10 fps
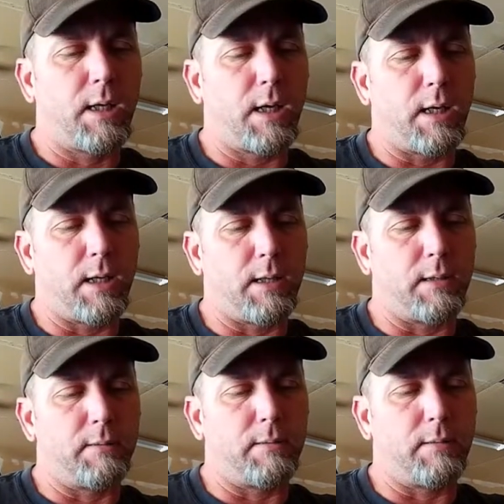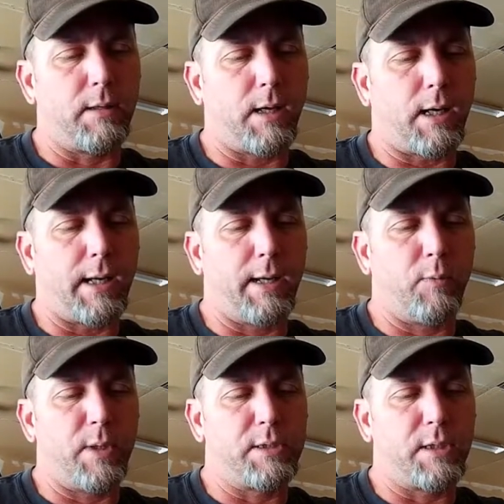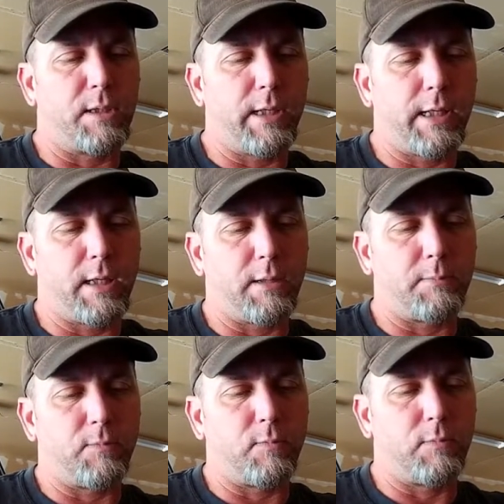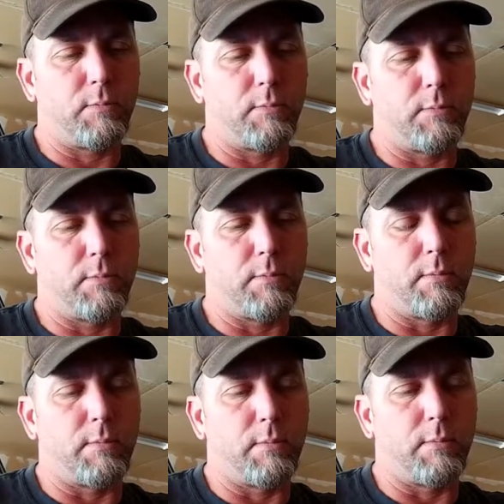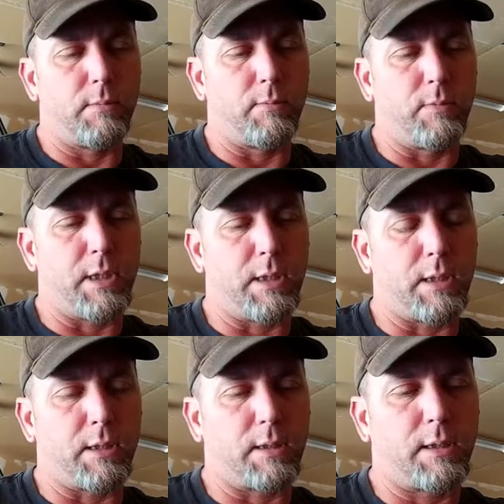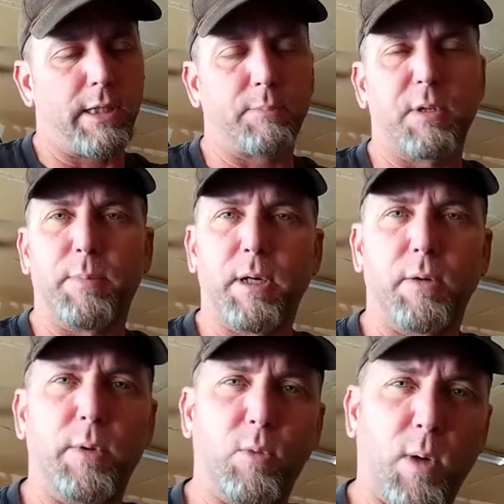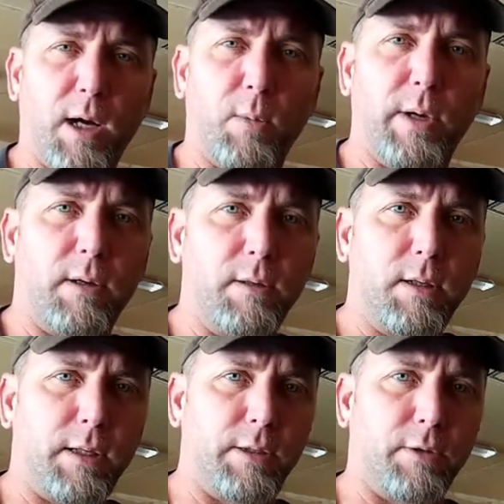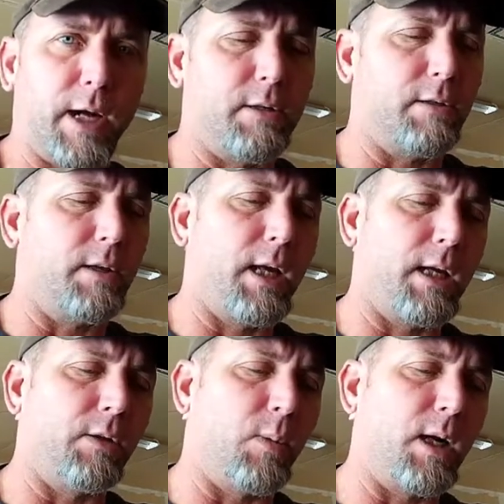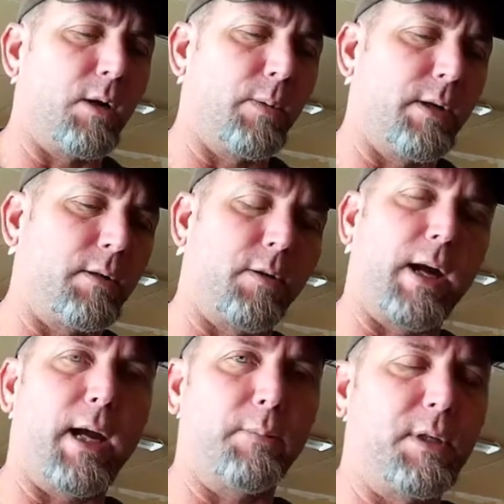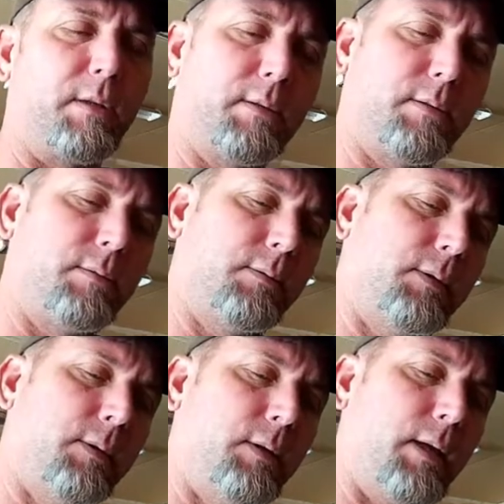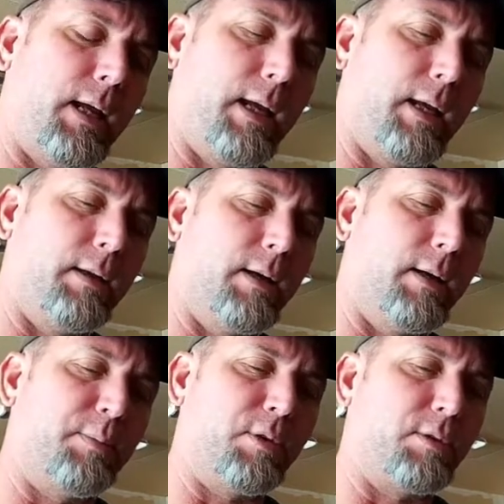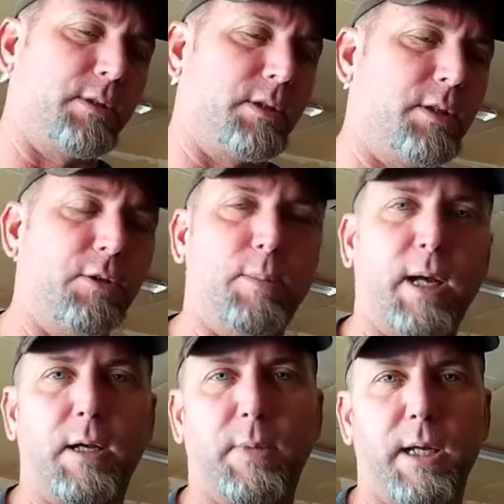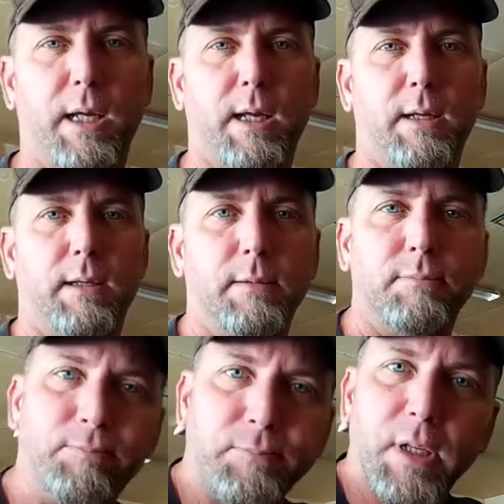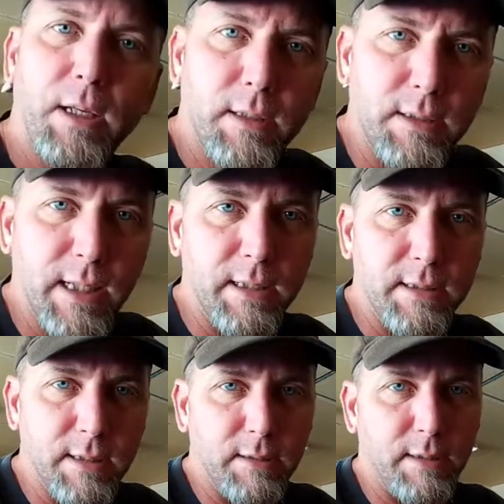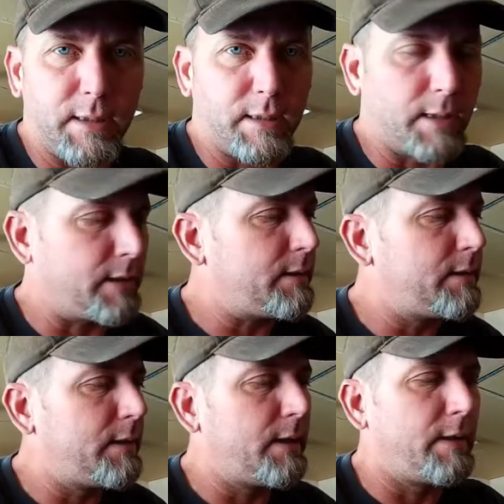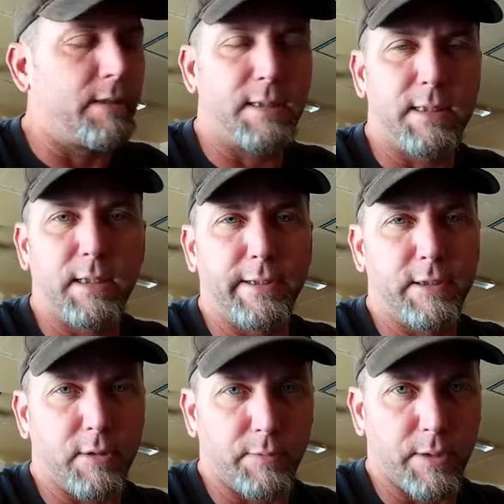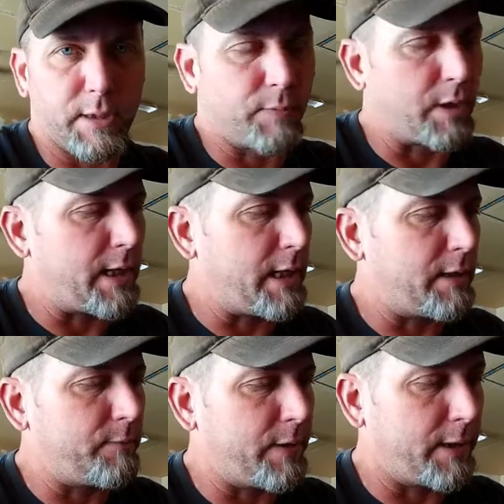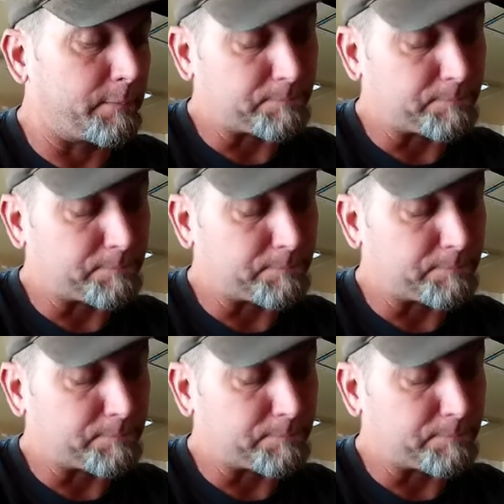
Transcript: I went to clean up the bung with the wire wheel on the grinder, and the wire wheel grabbed and pulled the tube out of my hand and dented the sealing surface of our AN fitting.